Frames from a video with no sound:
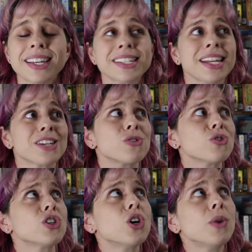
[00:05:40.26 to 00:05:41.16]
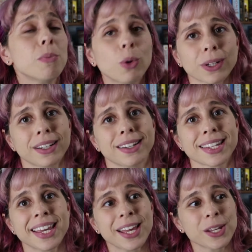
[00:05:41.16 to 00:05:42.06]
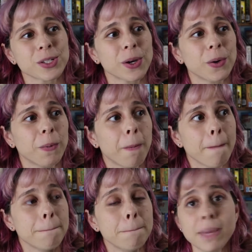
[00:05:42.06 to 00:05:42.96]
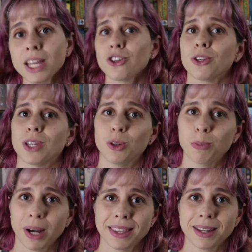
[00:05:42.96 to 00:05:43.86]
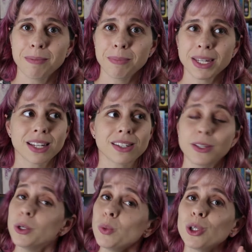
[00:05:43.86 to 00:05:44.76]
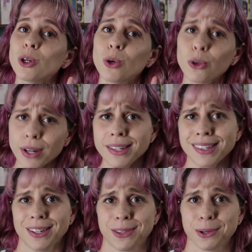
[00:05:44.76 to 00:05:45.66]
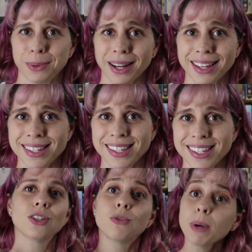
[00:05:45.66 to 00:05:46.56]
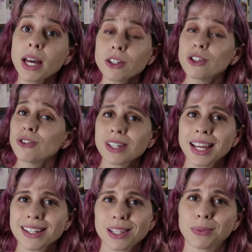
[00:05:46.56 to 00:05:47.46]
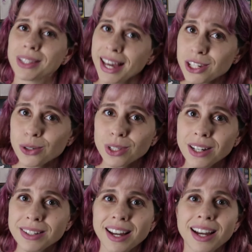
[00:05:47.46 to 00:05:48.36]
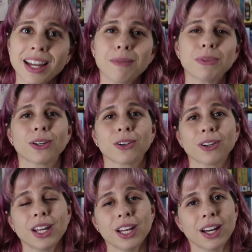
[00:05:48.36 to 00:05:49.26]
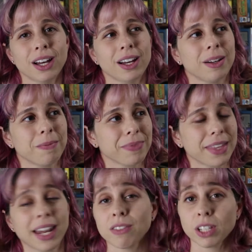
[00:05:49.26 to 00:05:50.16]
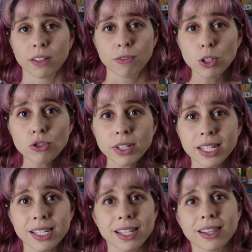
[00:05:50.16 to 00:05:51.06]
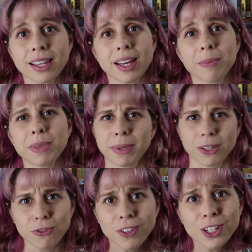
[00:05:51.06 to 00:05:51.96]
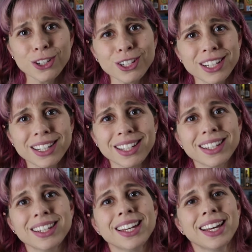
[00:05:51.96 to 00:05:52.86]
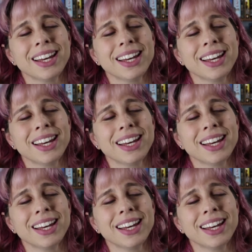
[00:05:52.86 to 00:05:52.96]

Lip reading: Snacks are so important. So make sure that you buy them, because you will go crazy otherwise. But choose snacks that will last you a long time, that have a lot of nutrients in them, that make you feel good.